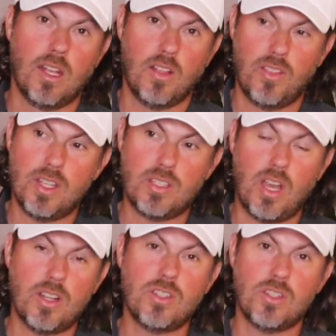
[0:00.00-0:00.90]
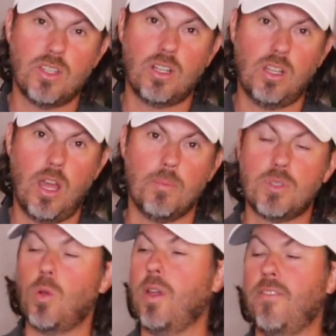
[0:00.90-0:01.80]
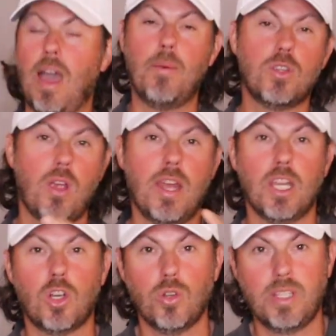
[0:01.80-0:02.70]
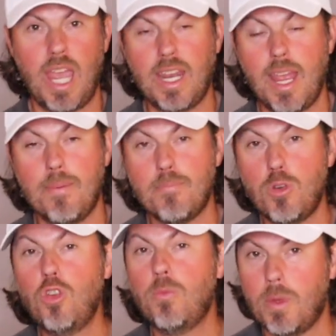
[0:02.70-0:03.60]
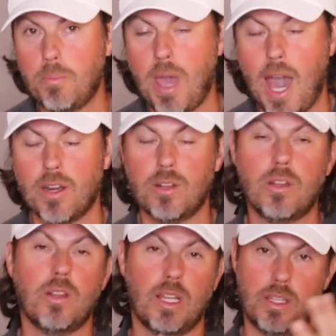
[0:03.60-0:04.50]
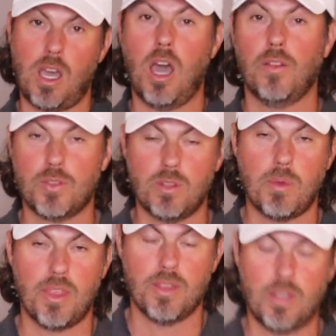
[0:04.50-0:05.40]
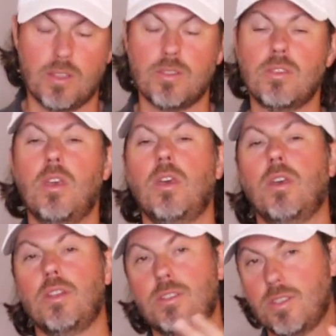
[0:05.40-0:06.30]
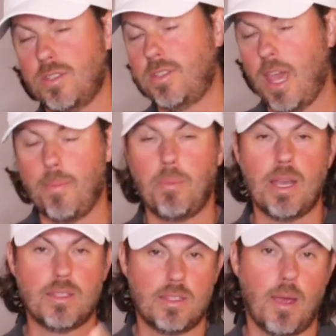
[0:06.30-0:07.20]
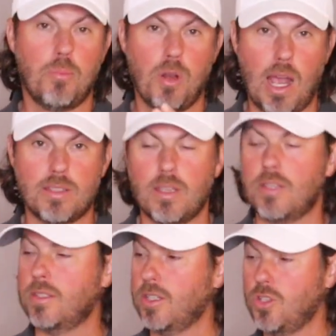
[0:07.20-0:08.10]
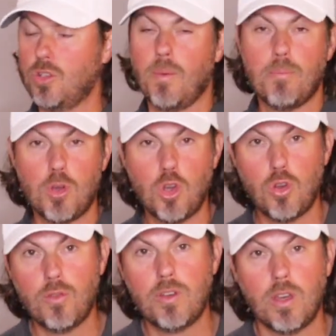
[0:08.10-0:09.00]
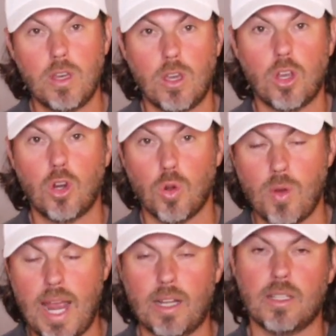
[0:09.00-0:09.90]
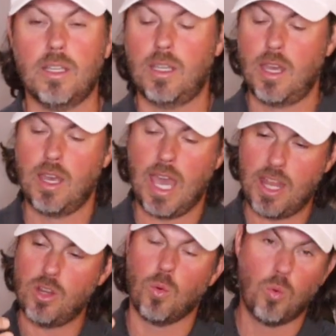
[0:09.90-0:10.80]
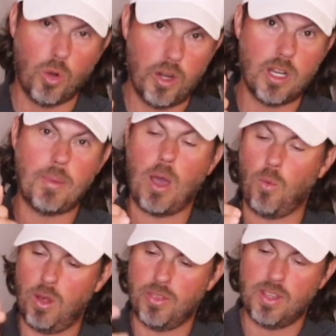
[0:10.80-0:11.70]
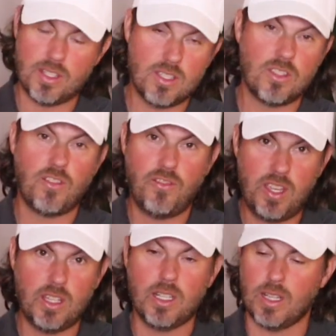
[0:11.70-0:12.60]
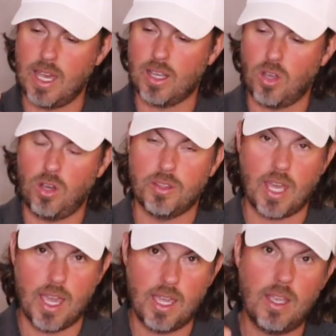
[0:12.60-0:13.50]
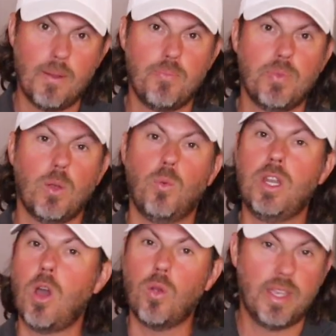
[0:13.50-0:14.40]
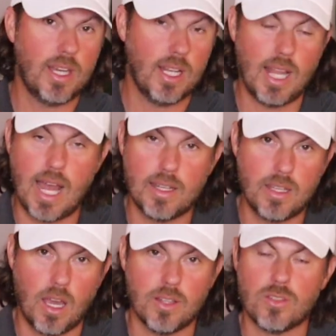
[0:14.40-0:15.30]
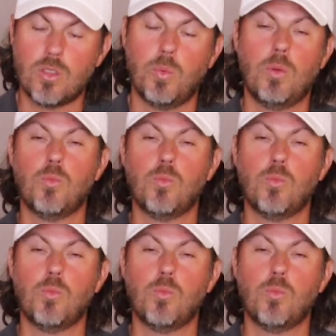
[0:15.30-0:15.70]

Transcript: that touches the club. So if I'm trying to create a movement pattern, like the olive tree method is, it's a step-by-step process to get you to move correctly, and you're worried about what this is feeling like all day, we don't get a lot done. So we